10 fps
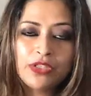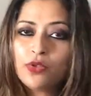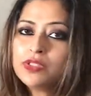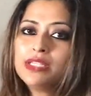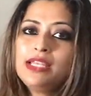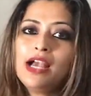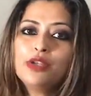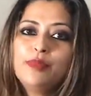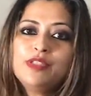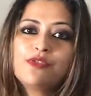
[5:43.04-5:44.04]
Those are the
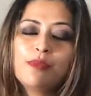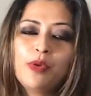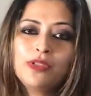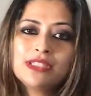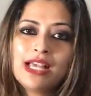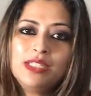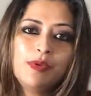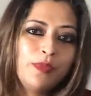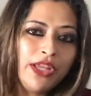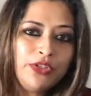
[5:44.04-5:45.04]
arguments from both sides,
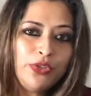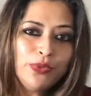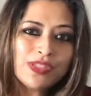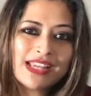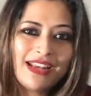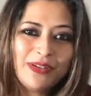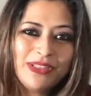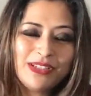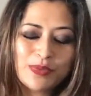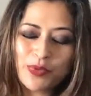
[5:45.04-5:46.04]
but where do you stand
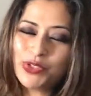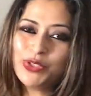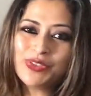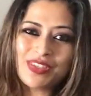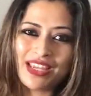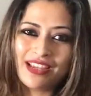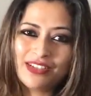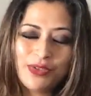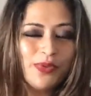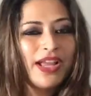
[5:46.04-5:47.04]
on this? What do you think?
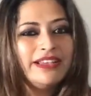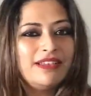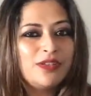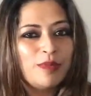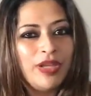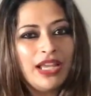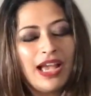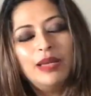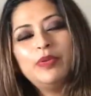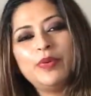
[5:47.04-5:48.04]
Do write in to me.
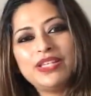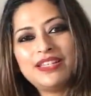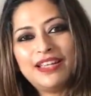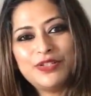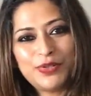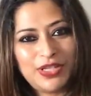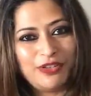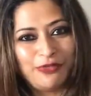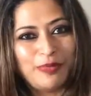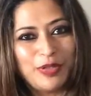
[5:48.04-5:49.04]
I'll be waiting to hear
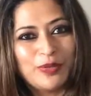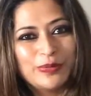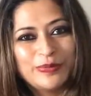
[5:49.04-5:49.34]
from you.